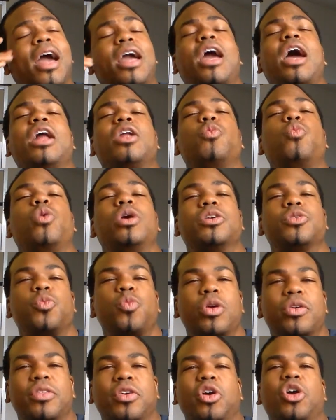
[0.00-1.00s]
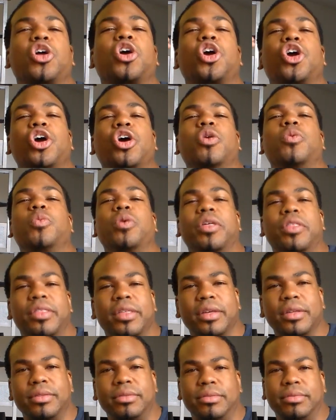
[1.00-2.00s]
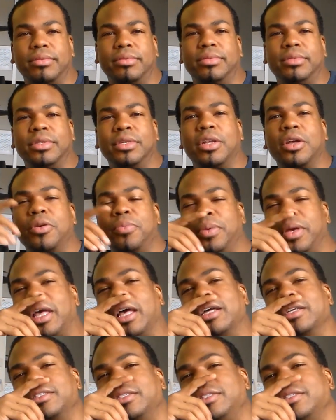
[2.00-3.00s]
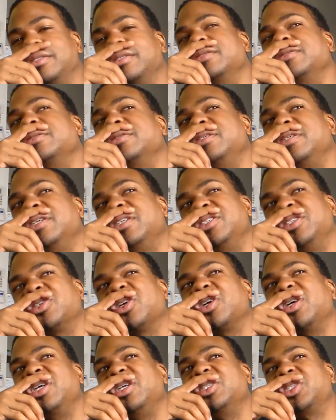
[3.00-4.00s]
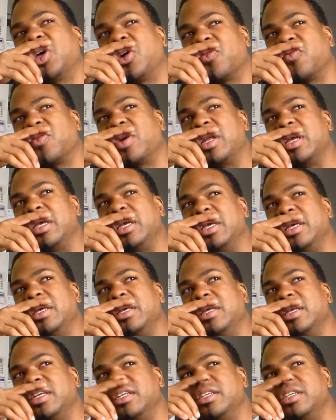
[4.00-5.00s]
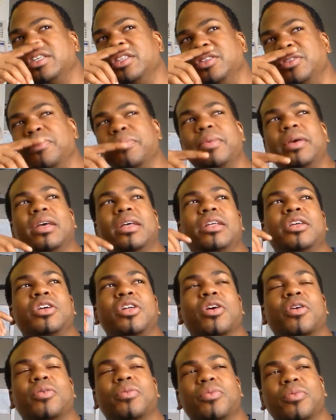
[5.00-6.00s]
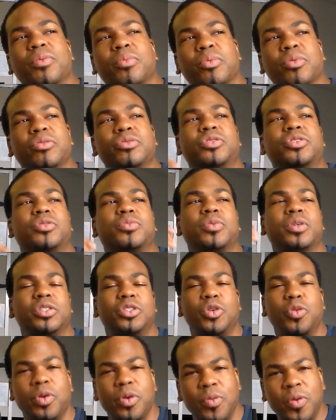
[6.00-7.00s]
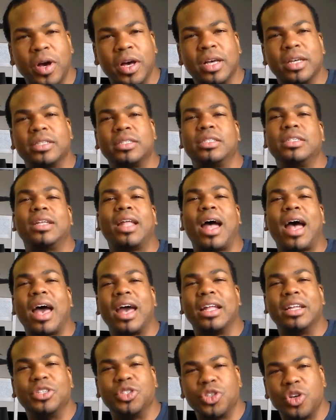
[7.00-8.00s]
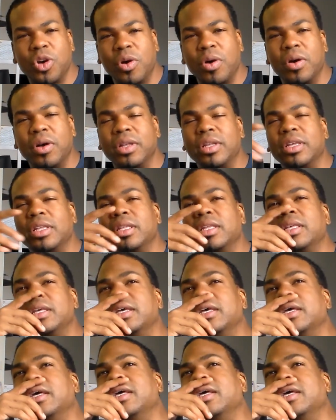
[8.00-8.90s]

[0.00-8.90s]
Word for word: I kind of wonder where they're gonna go with it. You know, because he's he's already the you know Bruce was who he was. He died. He's gone. And,